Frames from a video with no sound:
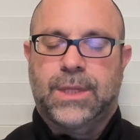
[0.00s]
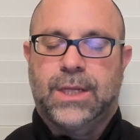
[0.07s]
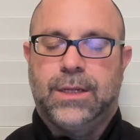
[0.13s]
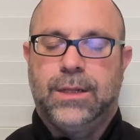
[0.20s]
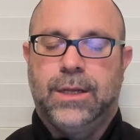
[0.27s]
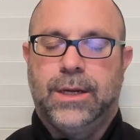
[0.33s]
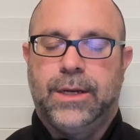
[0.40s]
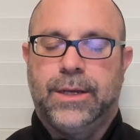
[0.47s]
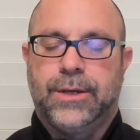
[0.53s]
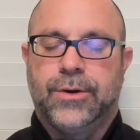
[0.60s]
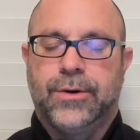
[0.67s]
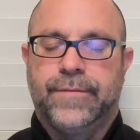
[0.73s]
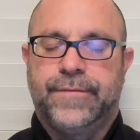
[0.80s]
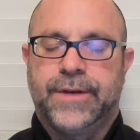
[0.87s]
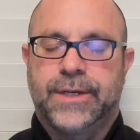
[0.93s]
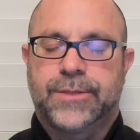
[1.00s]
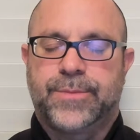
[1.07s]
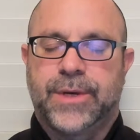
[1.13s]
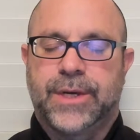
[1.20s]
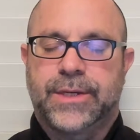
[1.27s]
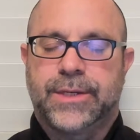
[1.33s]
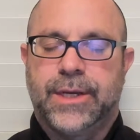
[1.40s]
Letting go of
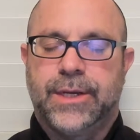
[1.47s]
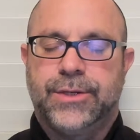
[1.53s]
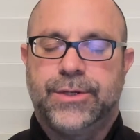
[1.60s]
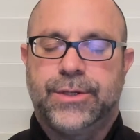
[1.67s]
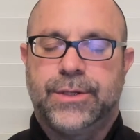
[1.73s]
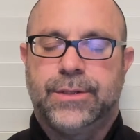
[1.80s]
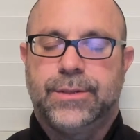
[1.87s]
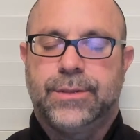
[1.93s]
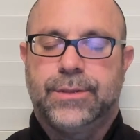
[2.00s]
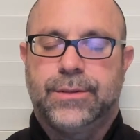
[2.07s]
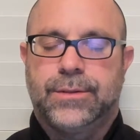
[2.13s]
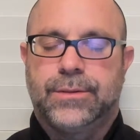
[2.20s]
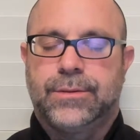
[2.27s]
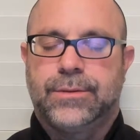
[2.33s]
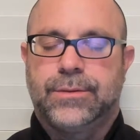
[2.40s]
expectations,